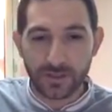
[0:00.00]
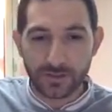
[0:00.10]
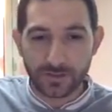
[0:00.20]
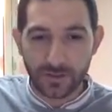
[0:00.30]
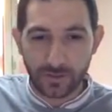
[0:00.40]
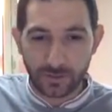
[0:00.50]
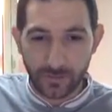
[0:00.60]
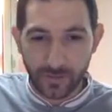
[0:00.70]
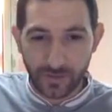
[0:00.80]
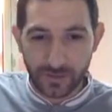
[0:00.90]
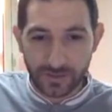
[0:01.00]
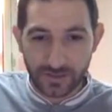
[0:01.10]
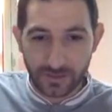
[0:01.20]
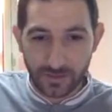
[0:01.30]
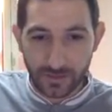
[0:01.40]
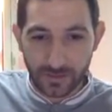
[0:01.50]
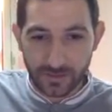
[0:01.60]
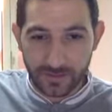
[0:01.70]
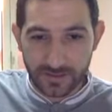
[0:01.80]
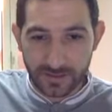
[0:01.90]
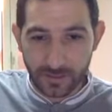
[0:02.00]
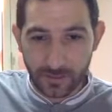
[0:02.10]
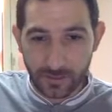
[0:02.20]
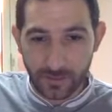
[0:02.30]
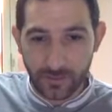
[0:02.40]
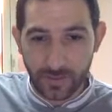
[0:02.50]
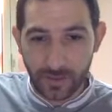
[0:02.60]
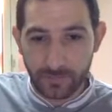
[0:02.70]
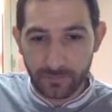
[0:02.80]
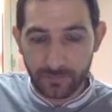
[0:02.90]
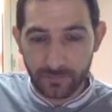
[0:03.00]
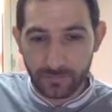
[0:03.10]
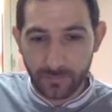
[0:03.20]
So I hope you can see that this is equal to M